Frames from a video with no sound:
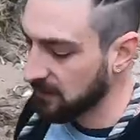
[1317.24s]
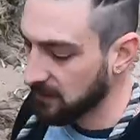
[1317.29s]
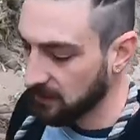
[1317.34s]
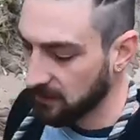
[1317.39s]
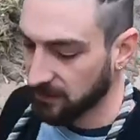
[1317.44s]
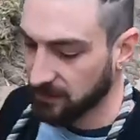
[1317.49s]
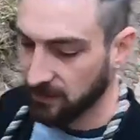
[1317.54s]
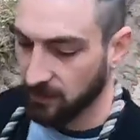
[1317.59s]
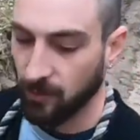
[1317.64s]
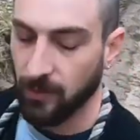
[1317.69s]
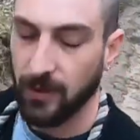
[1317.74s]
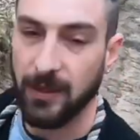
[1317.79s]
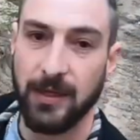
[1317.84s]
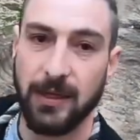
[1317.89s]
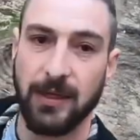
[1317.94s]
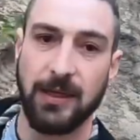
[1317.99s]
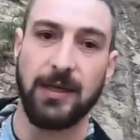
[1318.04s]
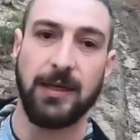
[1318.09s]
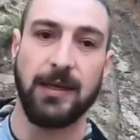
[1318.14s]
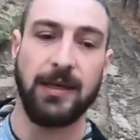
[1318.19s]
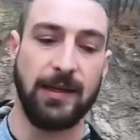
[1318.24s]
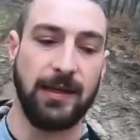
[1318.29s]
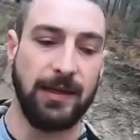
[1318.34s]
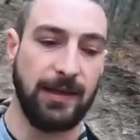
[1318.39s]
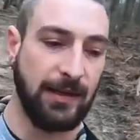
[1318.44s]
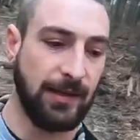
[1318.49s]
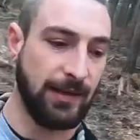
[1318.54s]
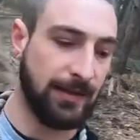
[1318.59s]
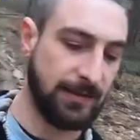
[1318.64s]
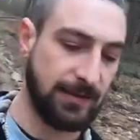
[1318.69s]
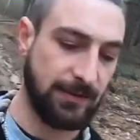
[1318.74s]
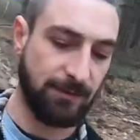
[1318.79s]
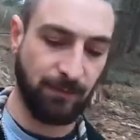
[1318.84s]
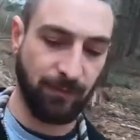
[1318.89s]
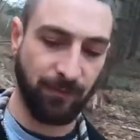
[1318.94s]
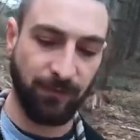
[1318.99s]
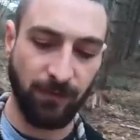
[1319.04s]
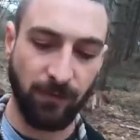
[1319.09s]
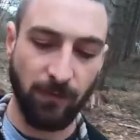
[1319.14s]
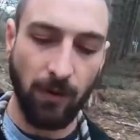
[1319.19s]
she likes doing is
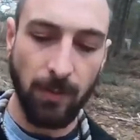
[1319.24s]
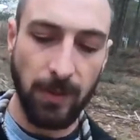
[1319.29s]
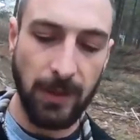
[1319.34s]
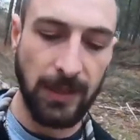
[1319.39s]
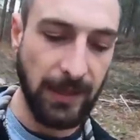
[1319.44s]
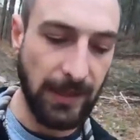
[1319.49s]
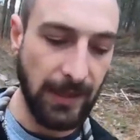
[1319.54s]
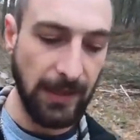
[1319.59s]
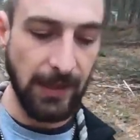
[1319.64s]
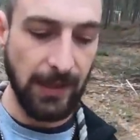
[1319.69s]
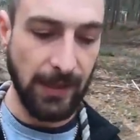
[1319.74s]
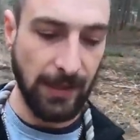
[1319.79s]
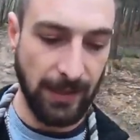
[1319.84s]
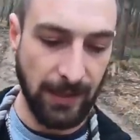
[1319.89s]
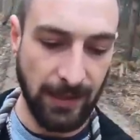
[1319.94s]
probably